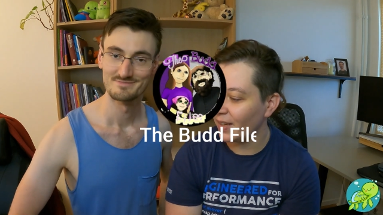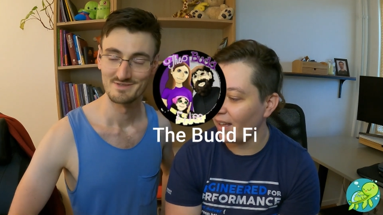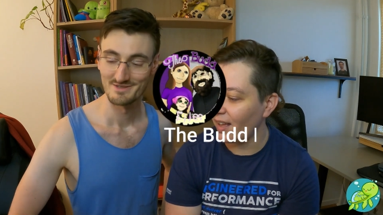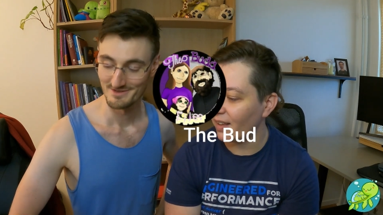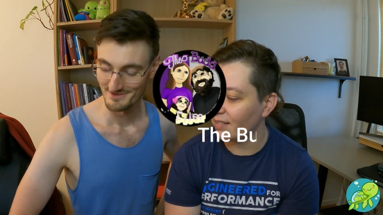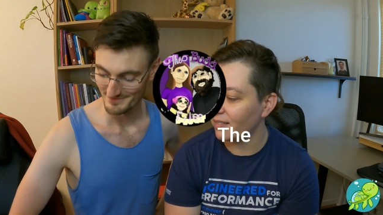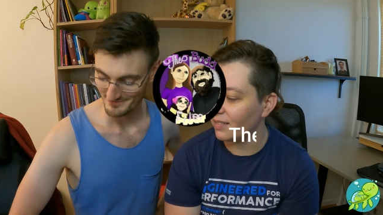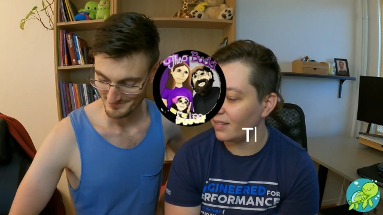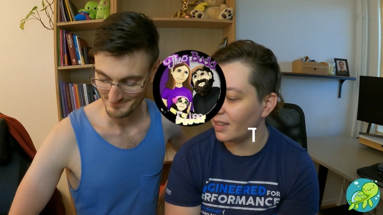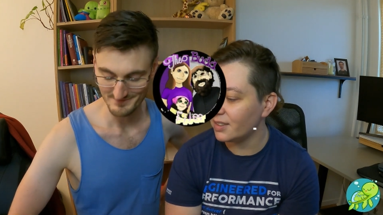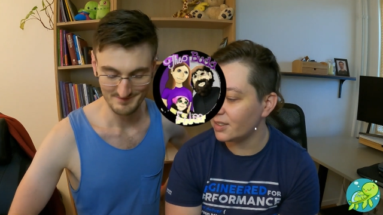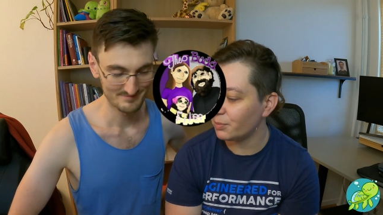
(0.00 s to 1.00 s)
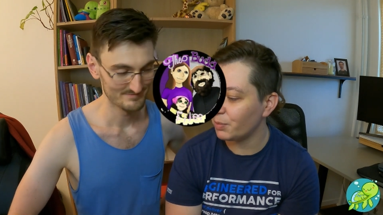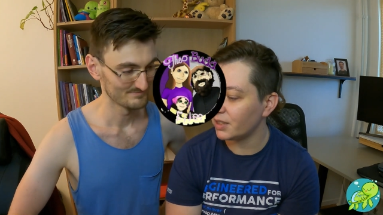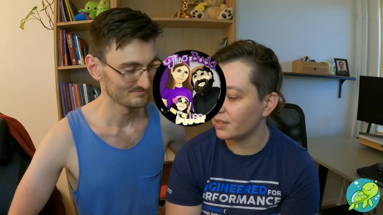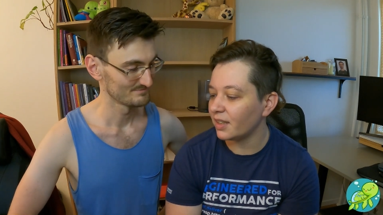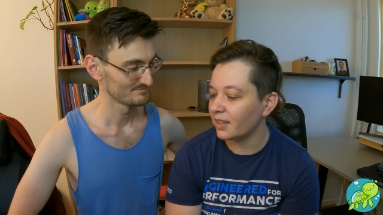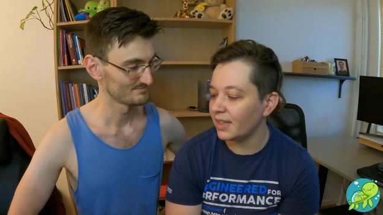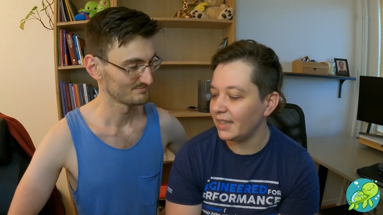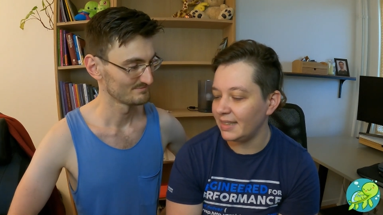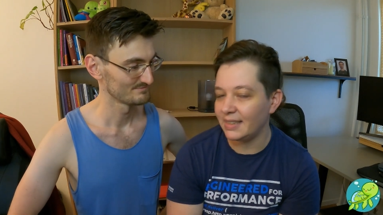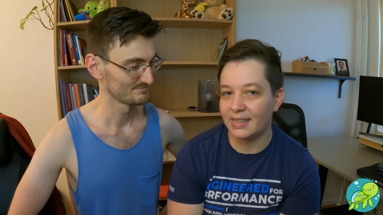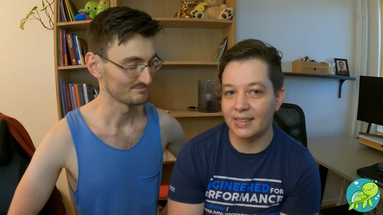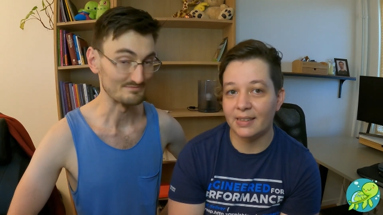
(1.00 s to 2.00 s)
Speaker 1: And last but not
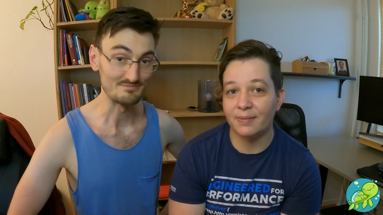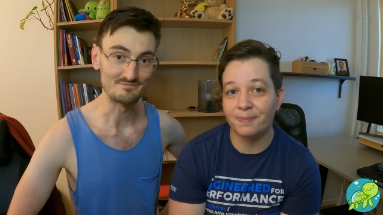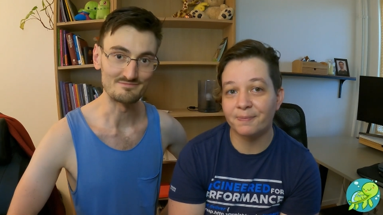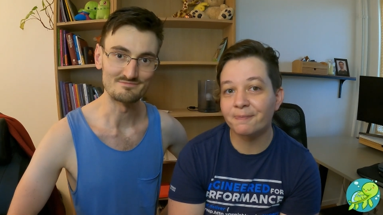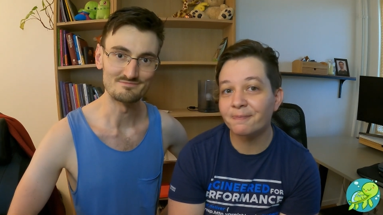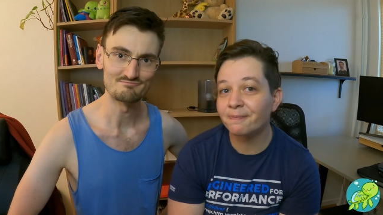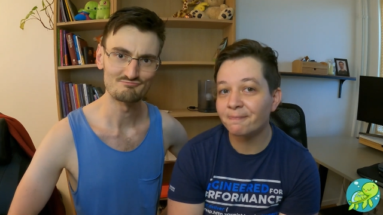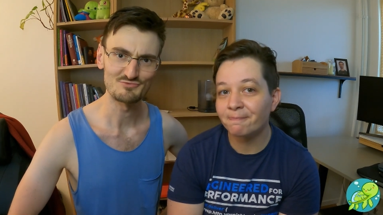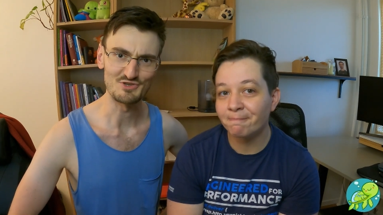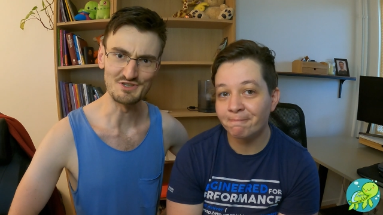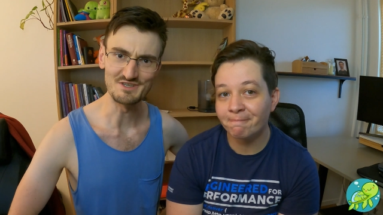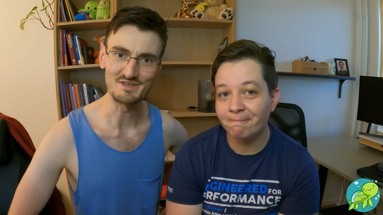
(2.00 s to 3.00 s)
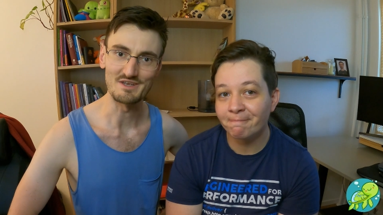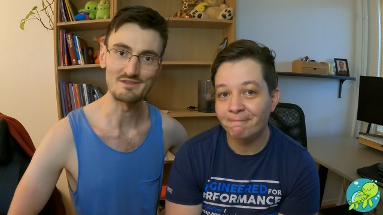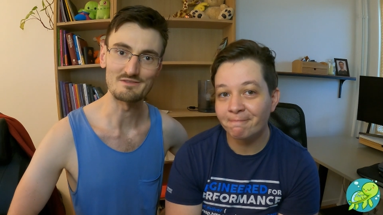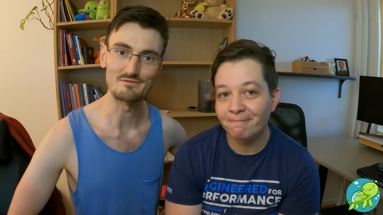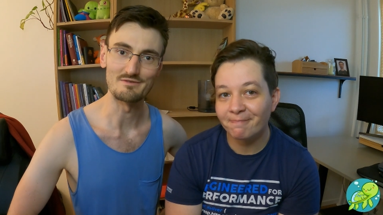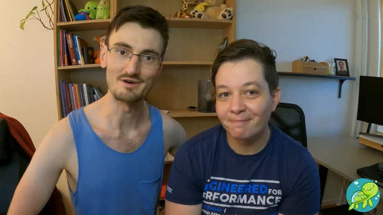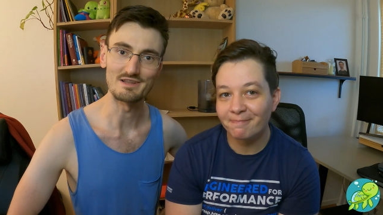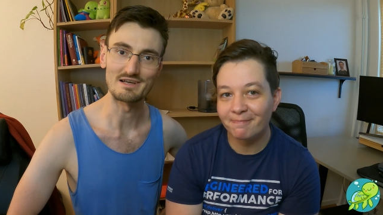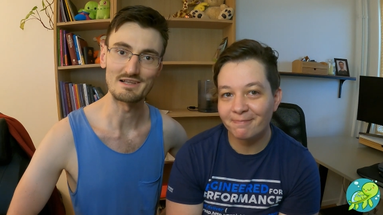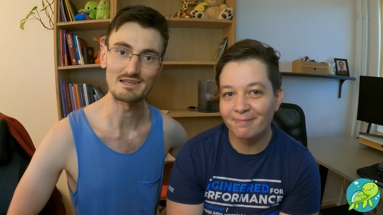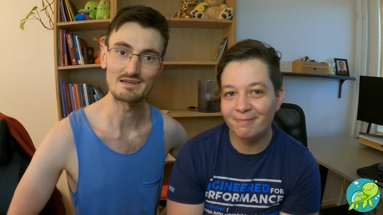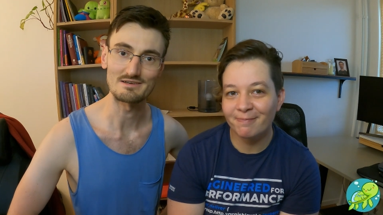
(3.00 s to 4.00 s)
least,
Speaker 2: mm -hmm. Tea in
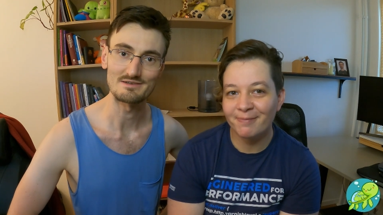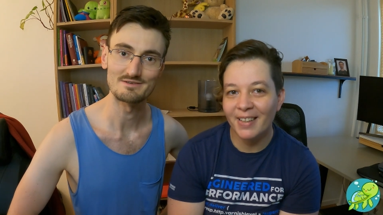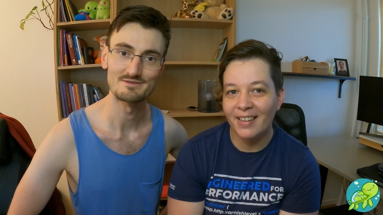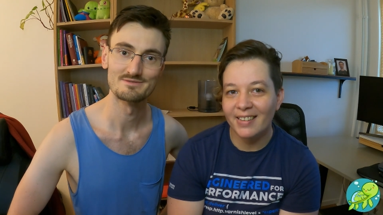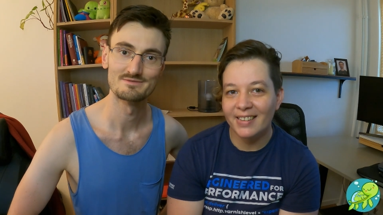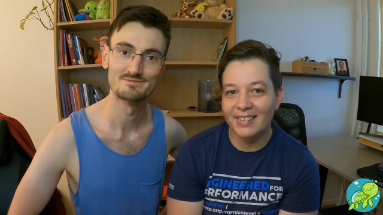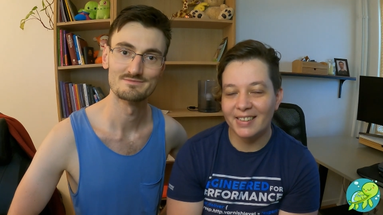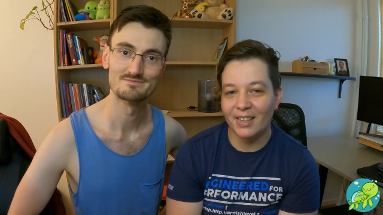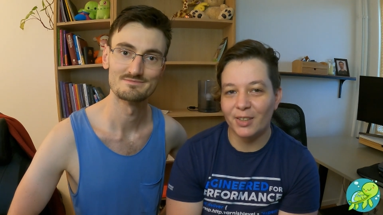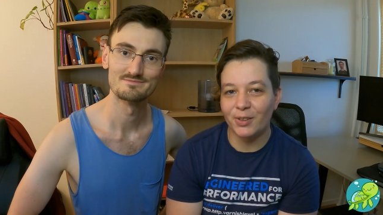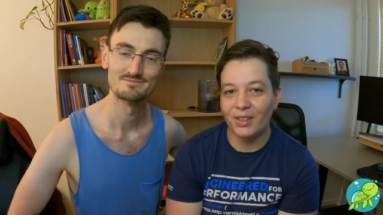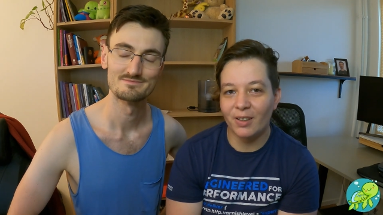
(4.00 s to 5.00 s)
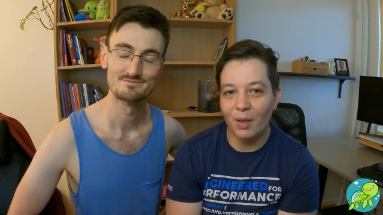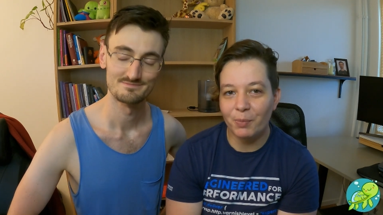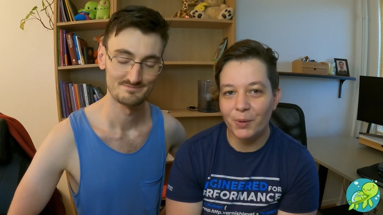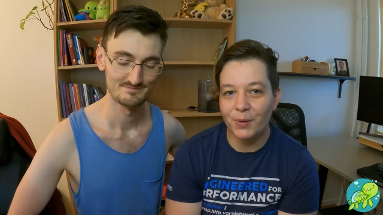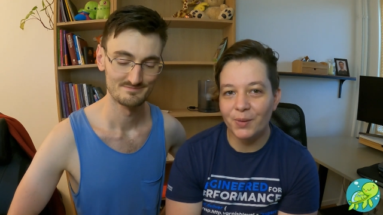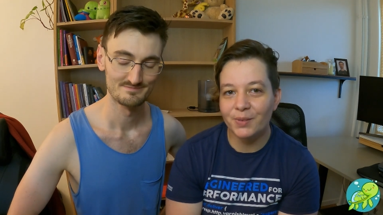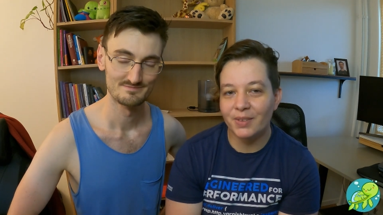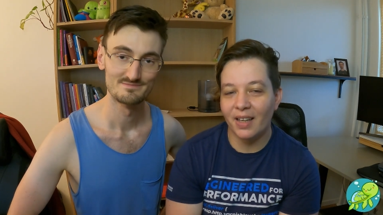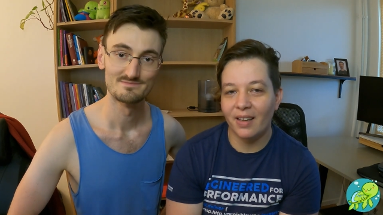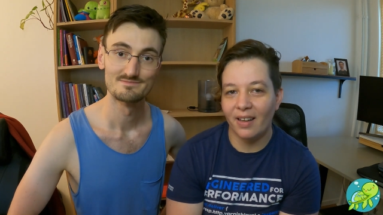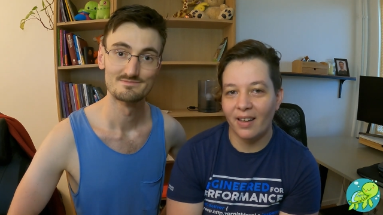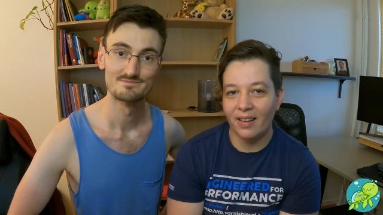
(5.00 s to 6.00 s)
Valhalla.
Speaker 1: It's another couple,
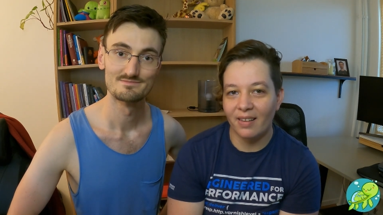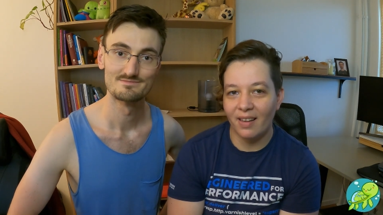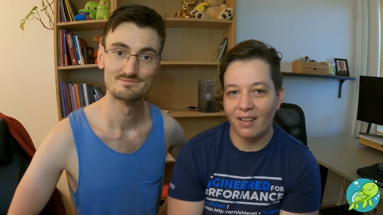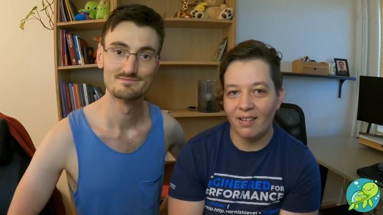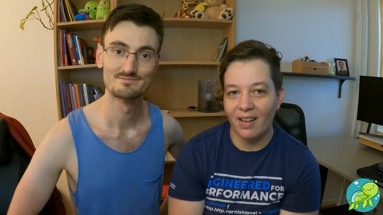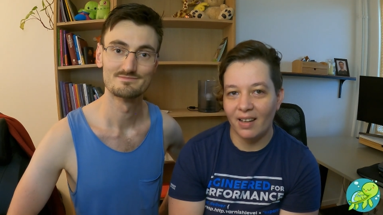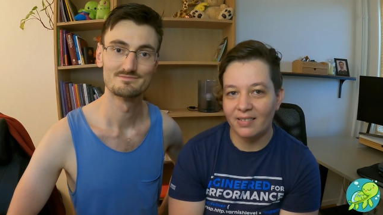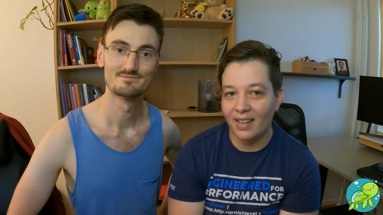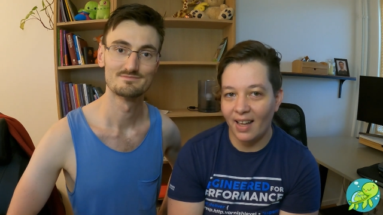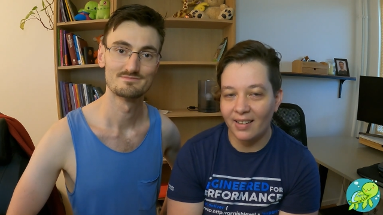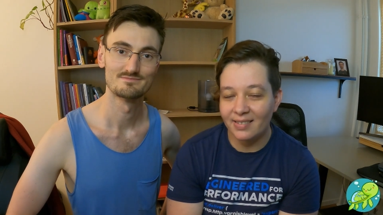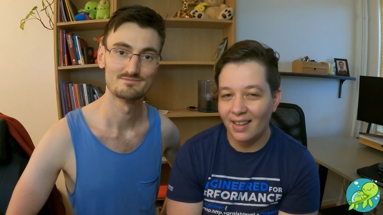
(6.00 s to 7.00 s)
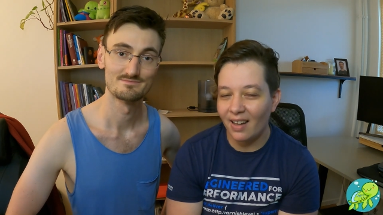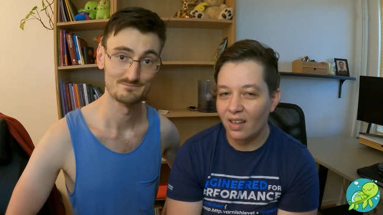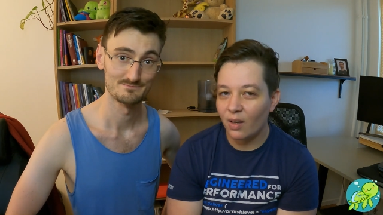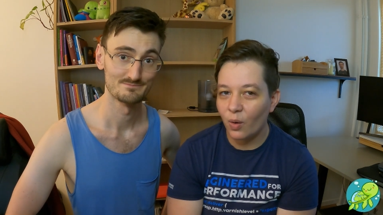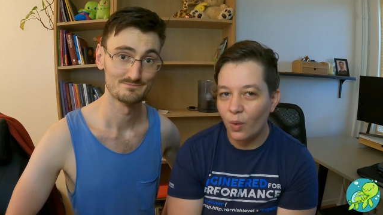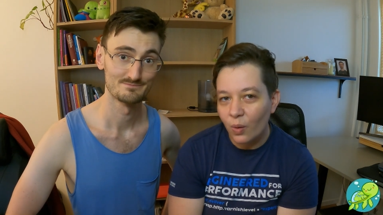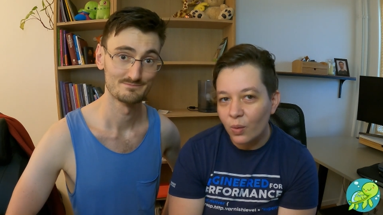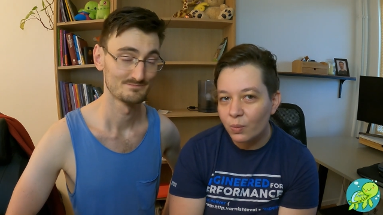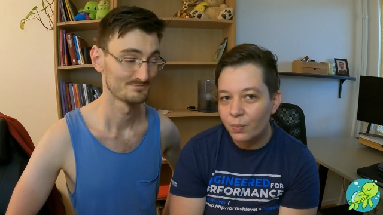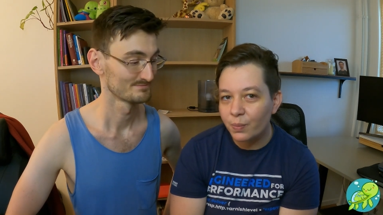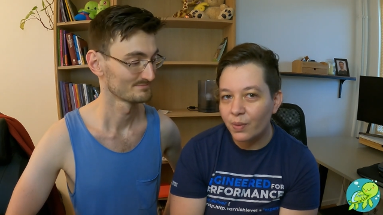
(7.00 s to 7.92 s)
uh, and Kat. I hope